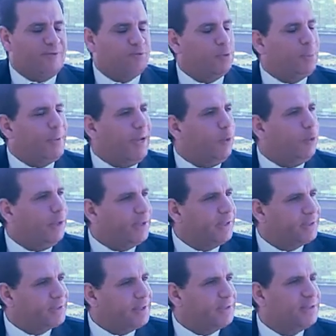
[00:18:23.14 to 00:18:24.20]
be aware
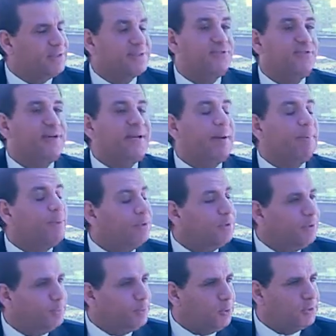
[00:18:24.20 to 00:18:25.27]
that it's very
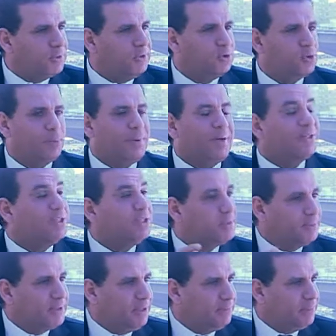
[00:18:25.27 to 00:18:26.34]
important to participate
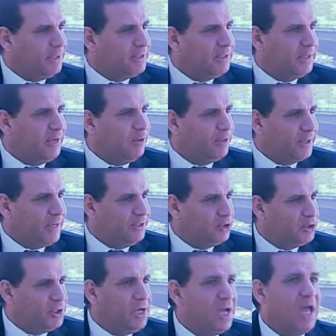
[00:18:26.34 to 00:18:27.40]
in building our
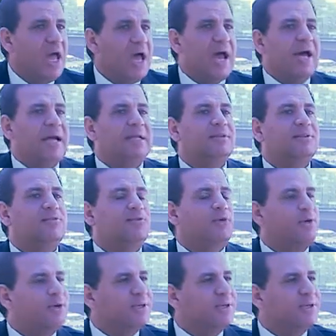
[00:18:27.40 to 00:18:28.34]
country, and for your